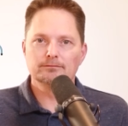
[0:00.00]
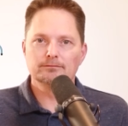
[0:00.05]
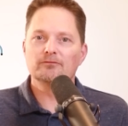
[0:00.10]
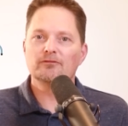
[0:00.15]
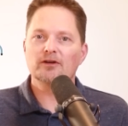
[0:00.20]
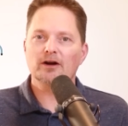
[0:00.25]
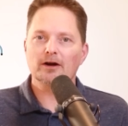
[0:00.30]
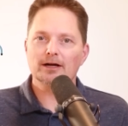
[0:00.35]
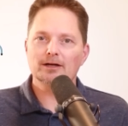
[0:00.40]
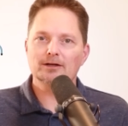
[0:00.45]

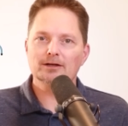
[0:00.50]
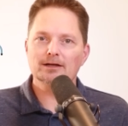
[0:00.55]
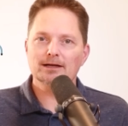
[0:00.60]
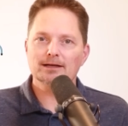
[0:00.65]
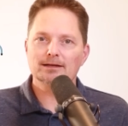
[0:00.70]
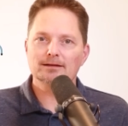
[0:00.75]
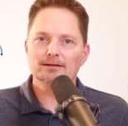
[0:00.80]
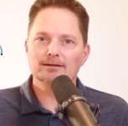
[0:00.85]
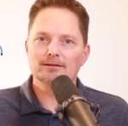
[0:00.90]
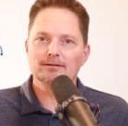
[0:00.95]
Very
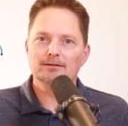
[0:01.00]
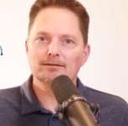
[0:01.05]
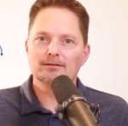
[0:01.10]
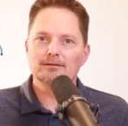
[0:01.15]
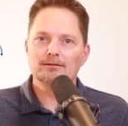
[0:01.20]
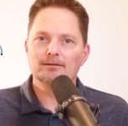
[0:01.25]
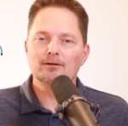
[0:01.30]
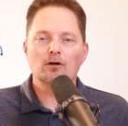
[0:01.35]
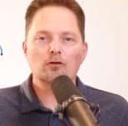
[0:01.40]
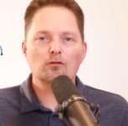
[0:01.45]
good.
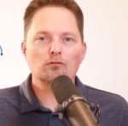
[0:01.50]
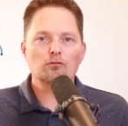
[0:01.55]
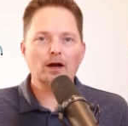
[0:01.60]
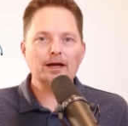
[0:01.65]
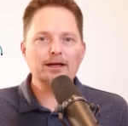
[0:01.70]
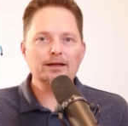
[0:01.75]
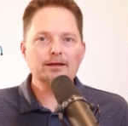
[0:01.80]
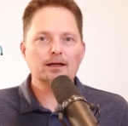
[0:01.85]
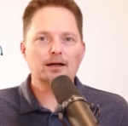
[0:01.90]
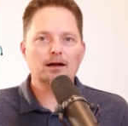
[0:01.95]

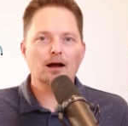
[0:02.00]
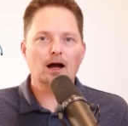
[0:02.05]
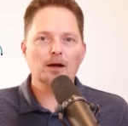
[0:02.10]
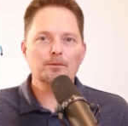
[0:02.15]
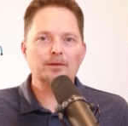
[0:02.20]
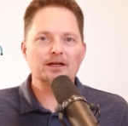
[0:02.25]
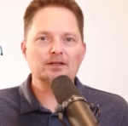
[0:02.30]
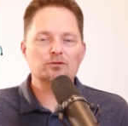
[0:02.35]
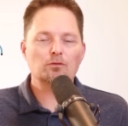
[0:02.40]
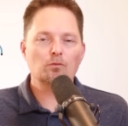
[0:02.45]
Write in the
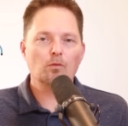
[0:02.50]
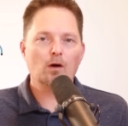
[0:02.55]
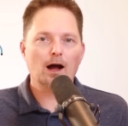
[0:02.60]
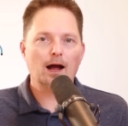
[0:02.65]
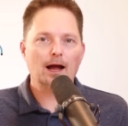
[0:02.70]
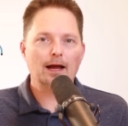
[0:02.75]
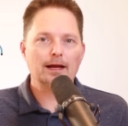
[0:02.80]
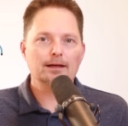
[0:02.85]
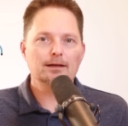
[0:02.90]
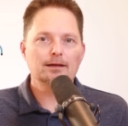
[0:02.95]
comments
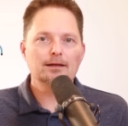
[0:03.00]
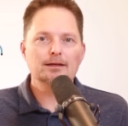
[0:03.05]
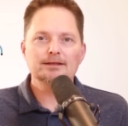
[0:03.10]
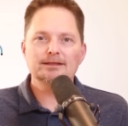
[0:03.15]
why.